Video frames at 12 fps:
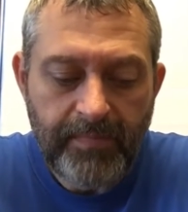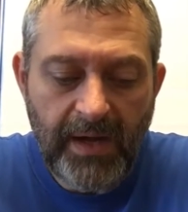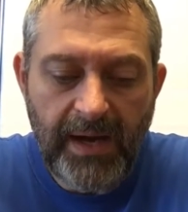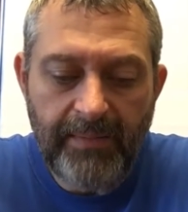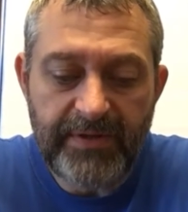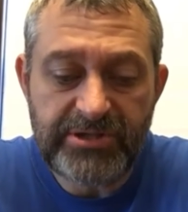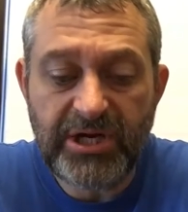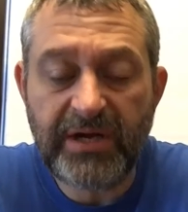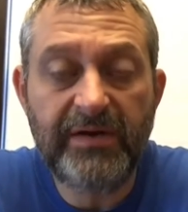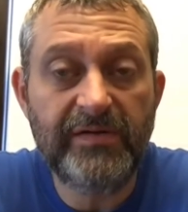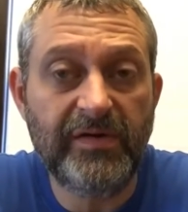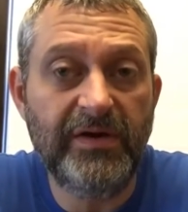Um, the
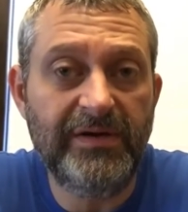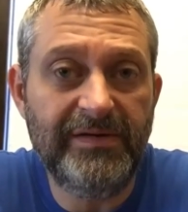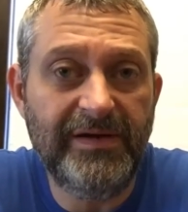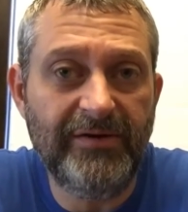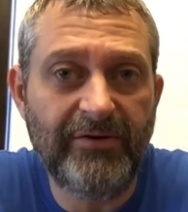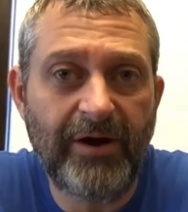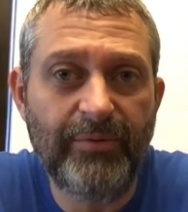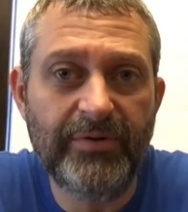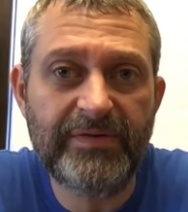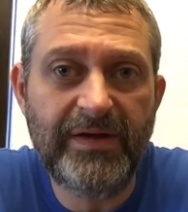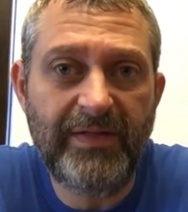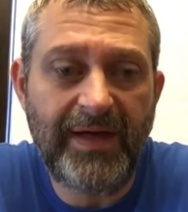chicken is good and tender. I will
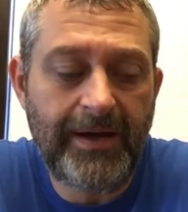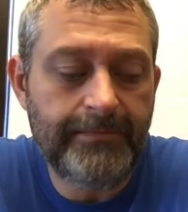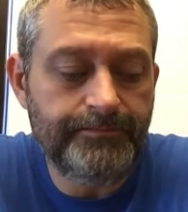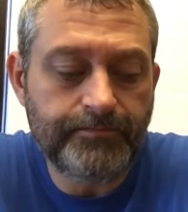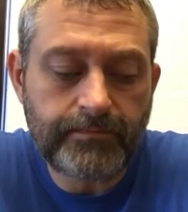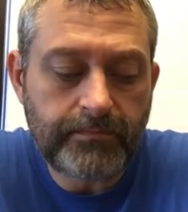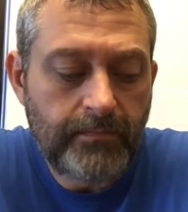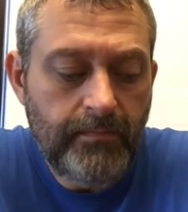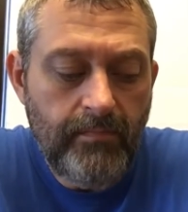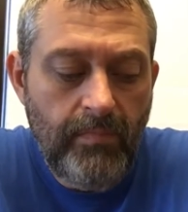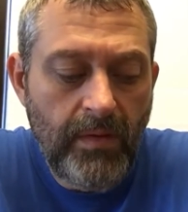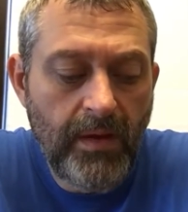say that
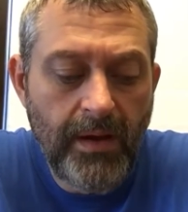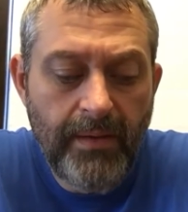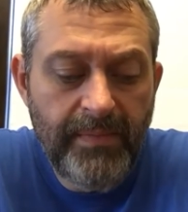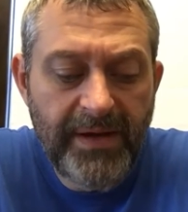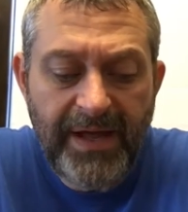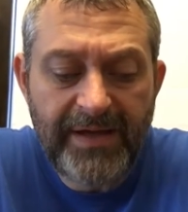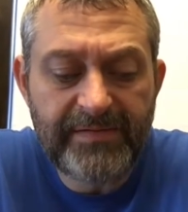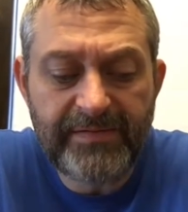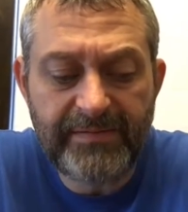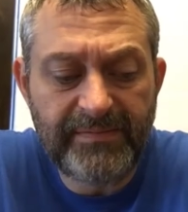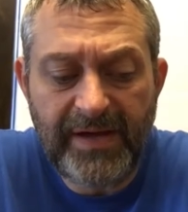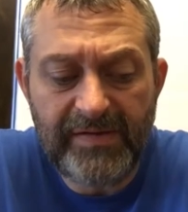um, it has
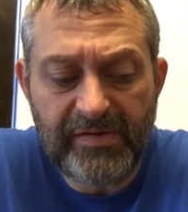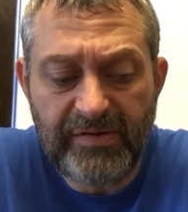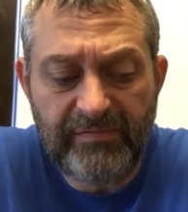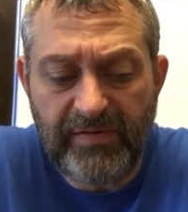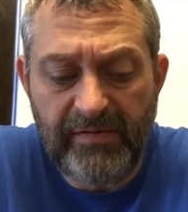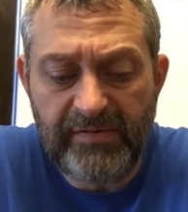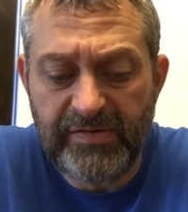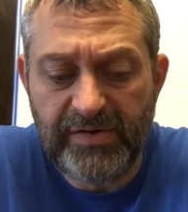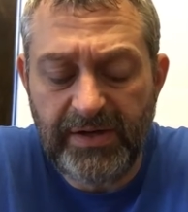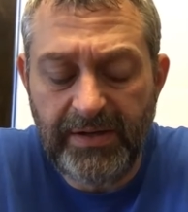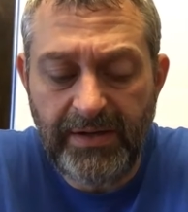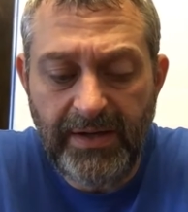has a good flavor
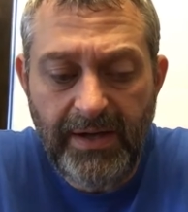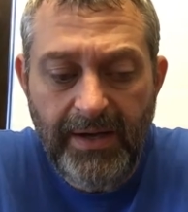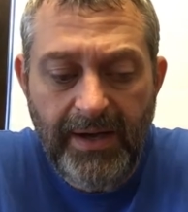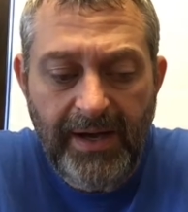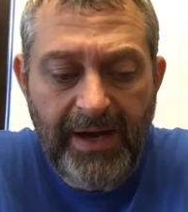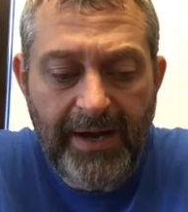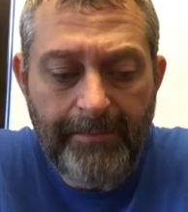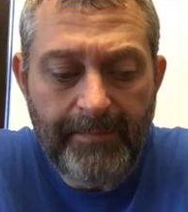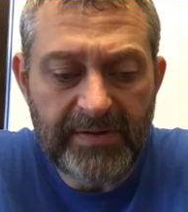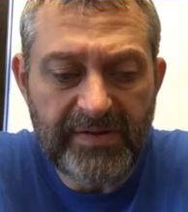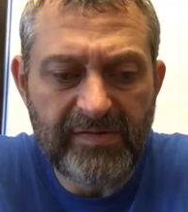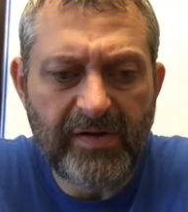to it, um,
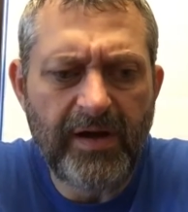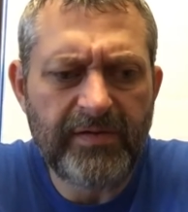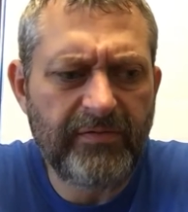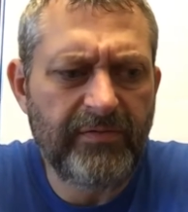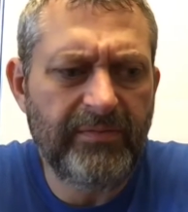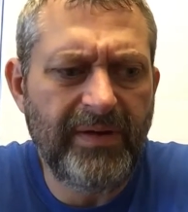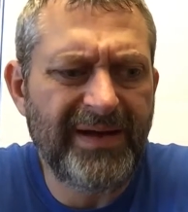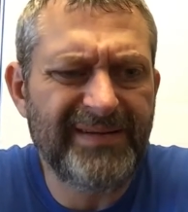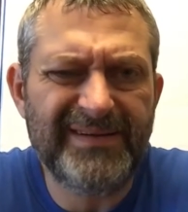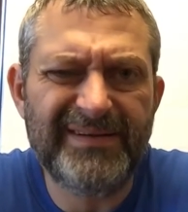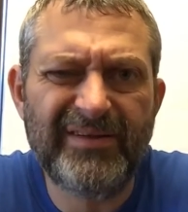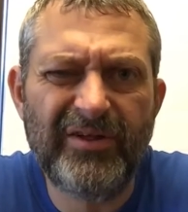but the sauce, for, like I
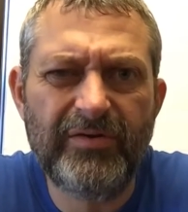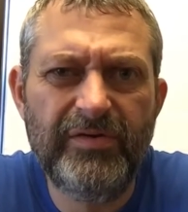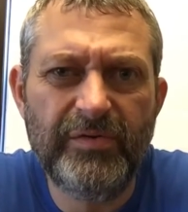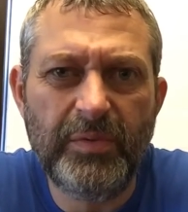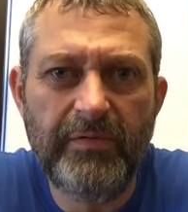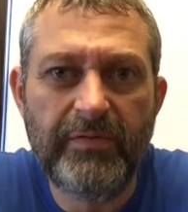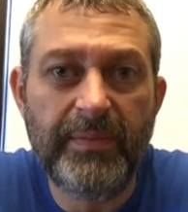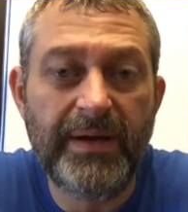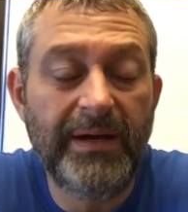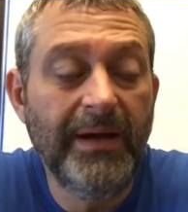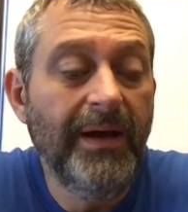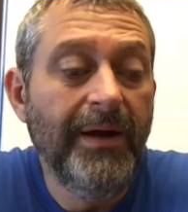said, is a little too sweet for
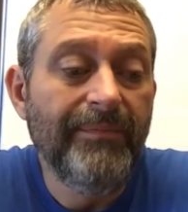me.